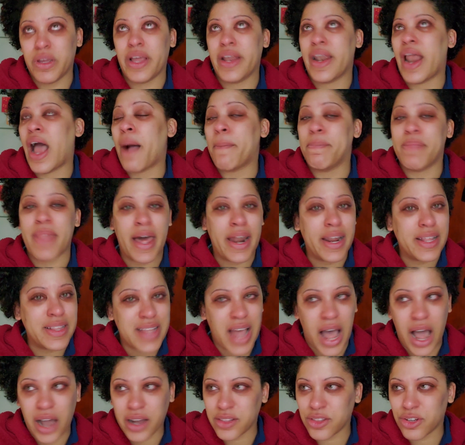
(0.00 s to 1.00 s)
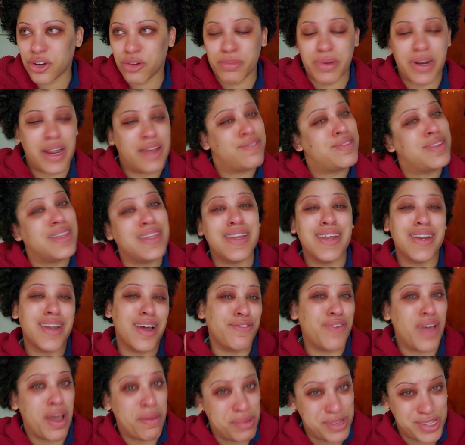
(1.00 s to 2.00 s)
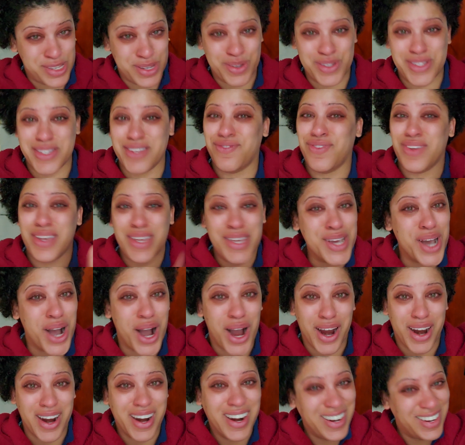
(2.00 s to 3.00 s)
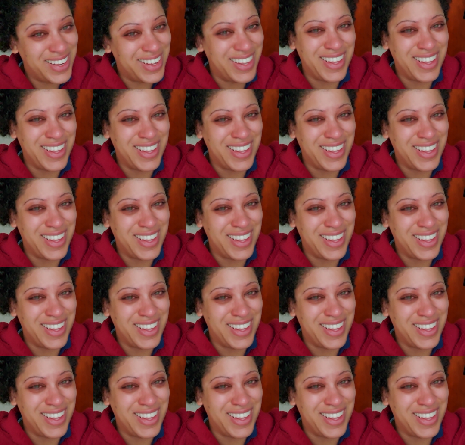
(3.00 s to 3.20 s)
And I'm not a doctor, but I've seen enough episodes of ER